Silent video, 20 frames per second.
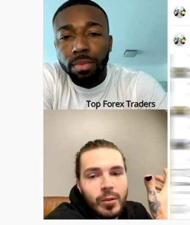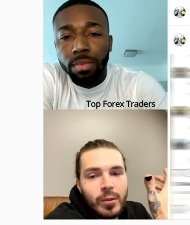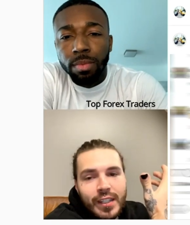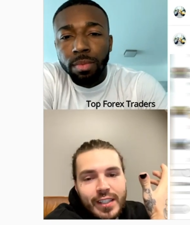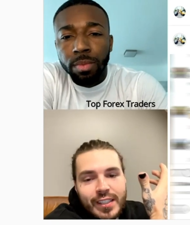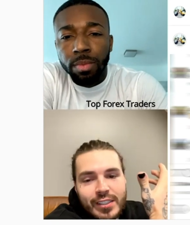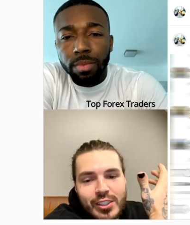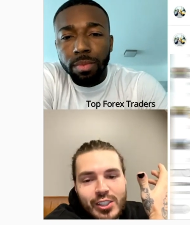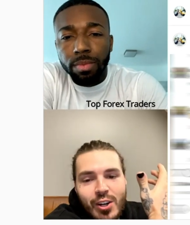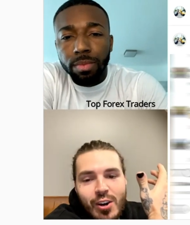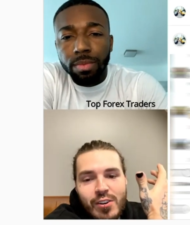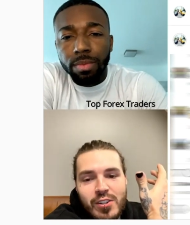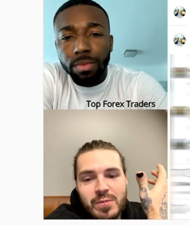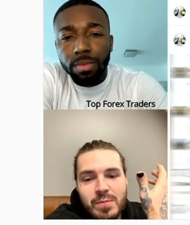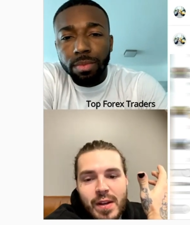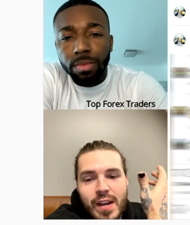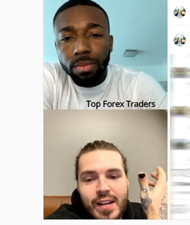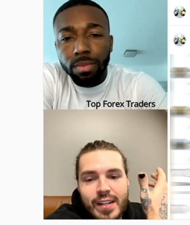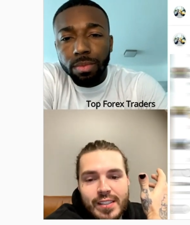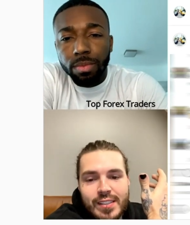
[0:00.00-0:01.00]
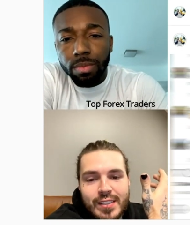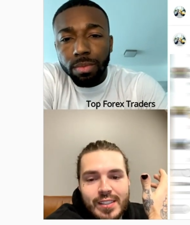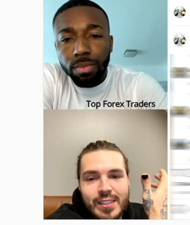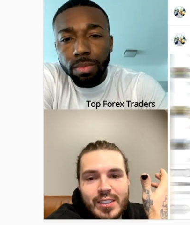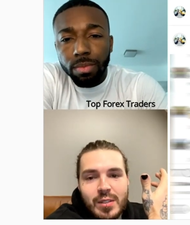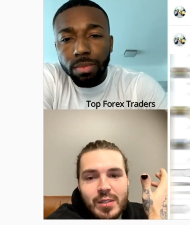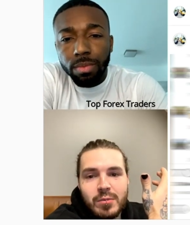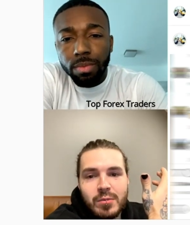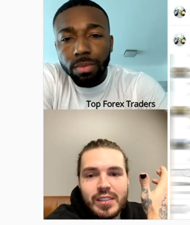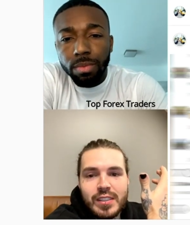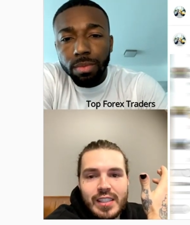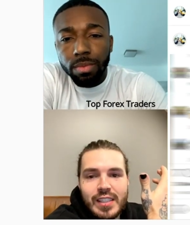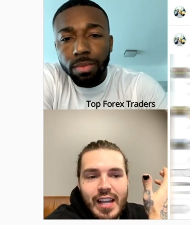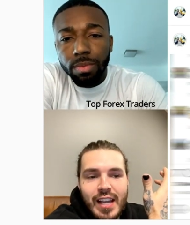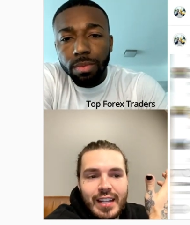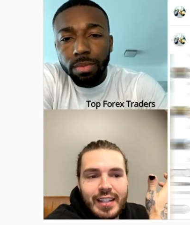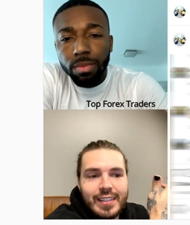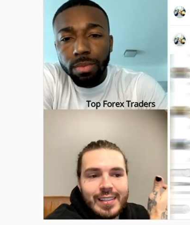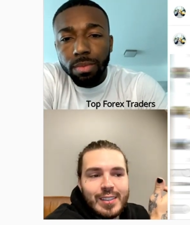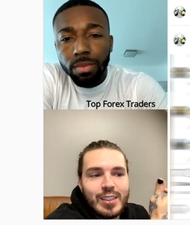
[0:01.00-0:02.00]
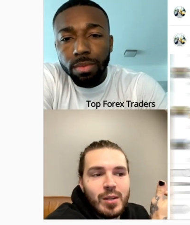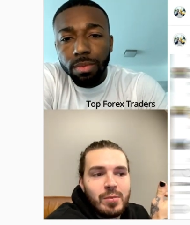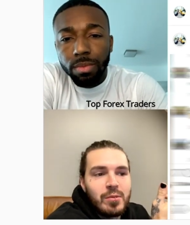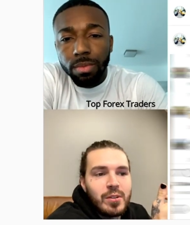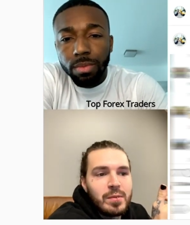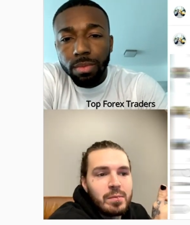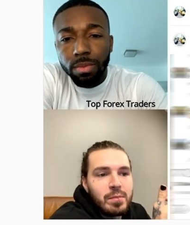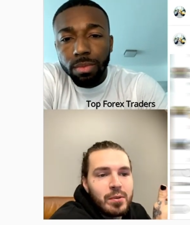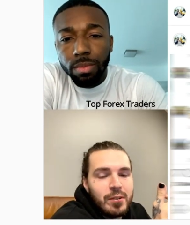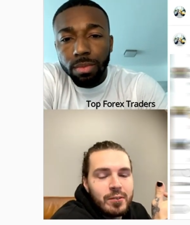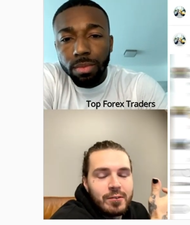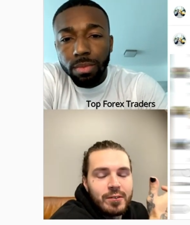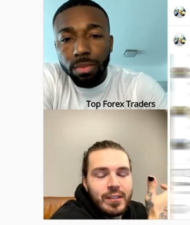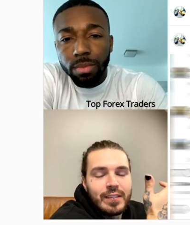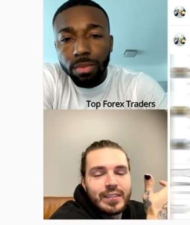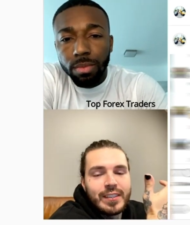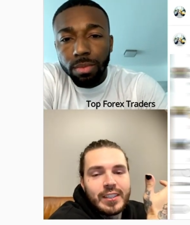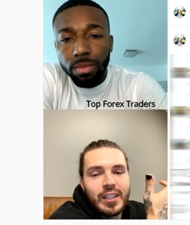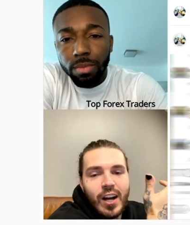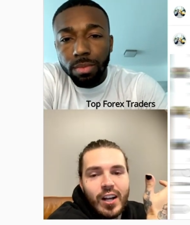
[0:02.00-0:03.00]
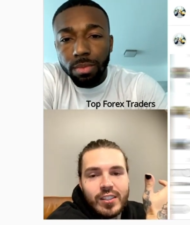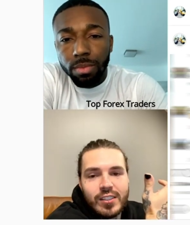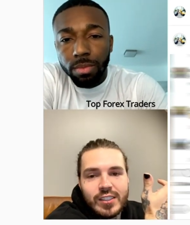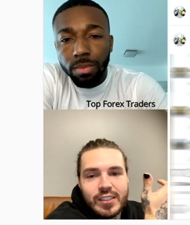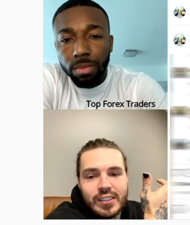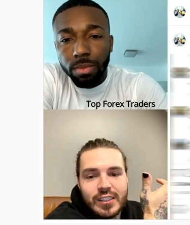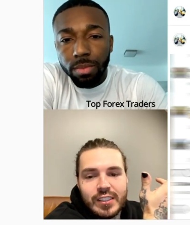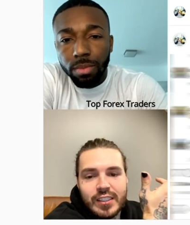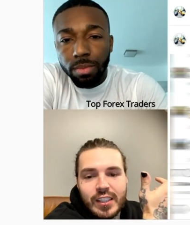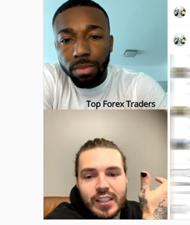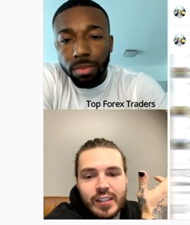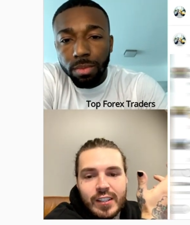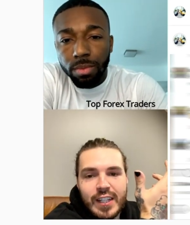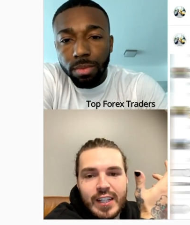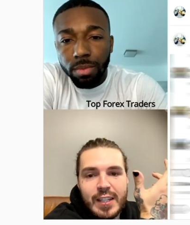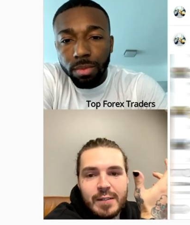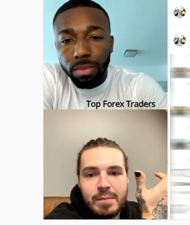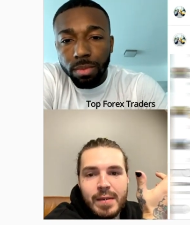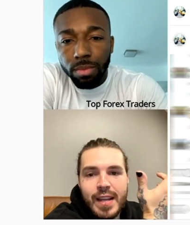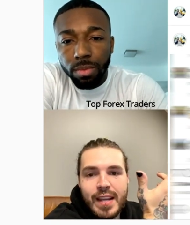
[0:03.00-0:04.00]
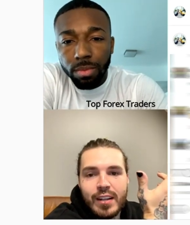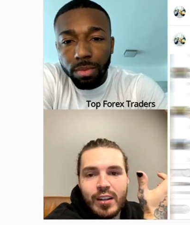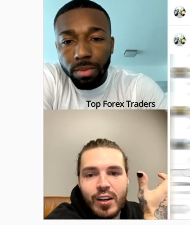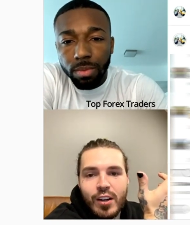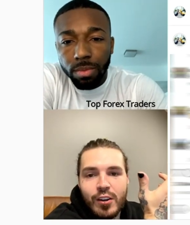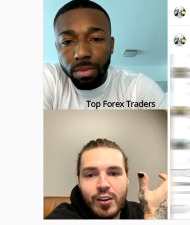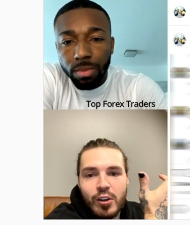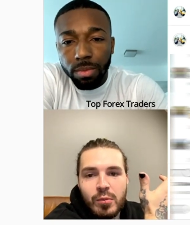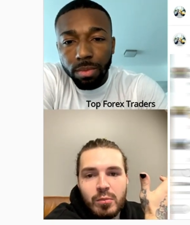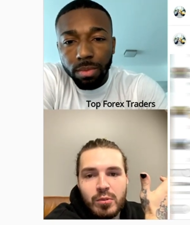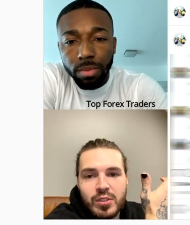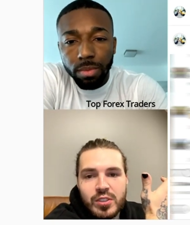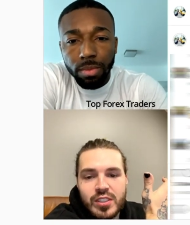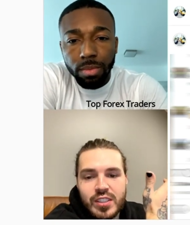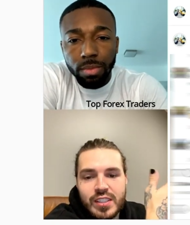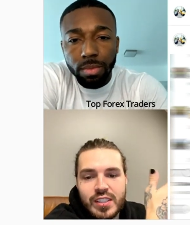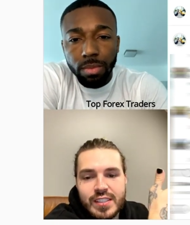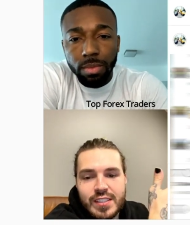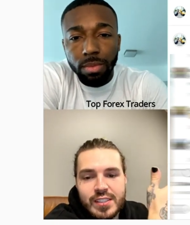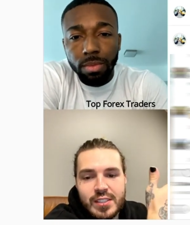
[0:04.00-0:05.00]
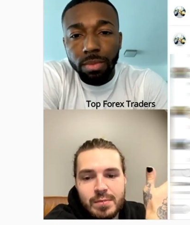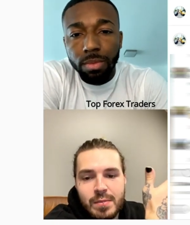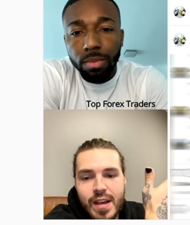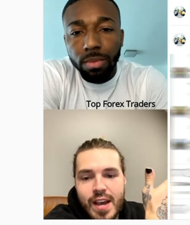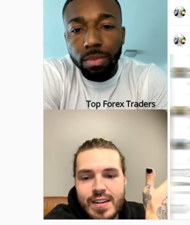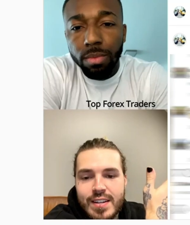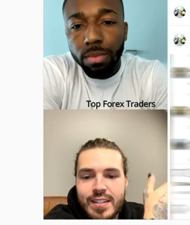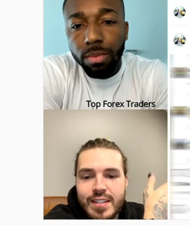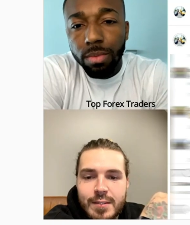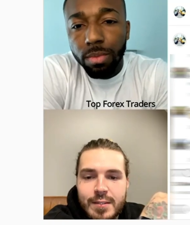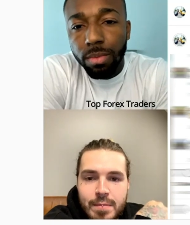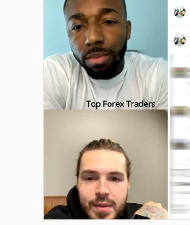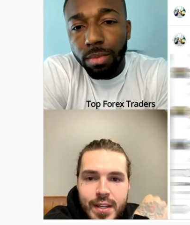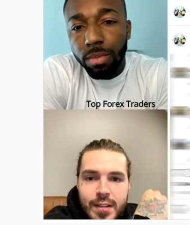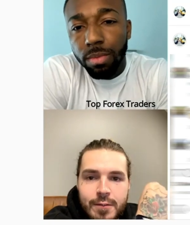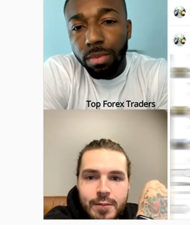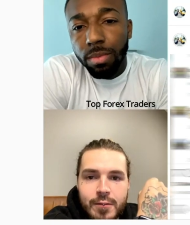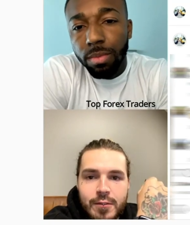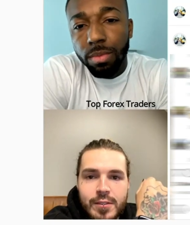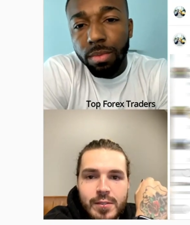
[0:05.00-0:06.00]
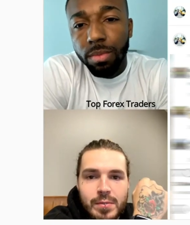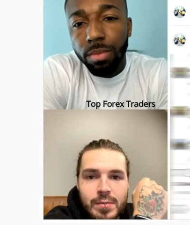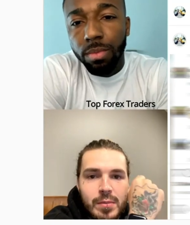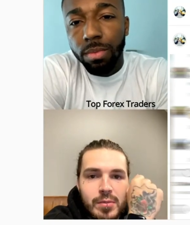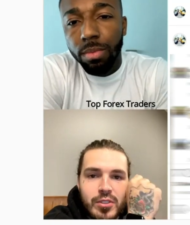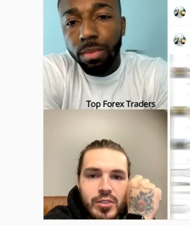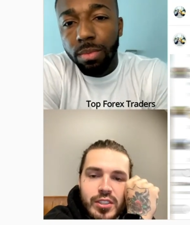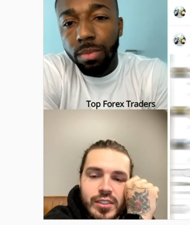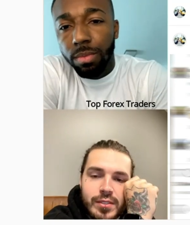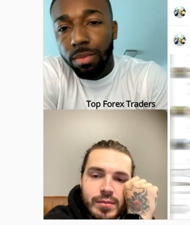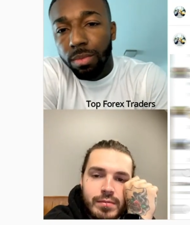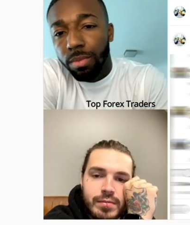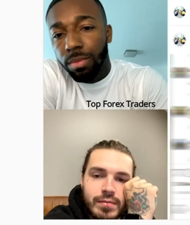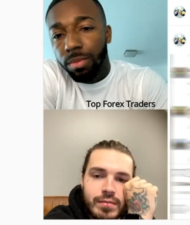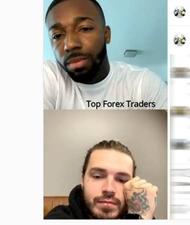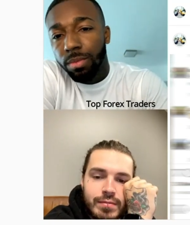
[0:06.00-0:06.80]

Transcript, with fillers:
Speaker 1: getting chargebacks because someone's like someone put fifty dollars in there. He made hundred percent. Is mad he didn't pay for his mm-hmm. membership.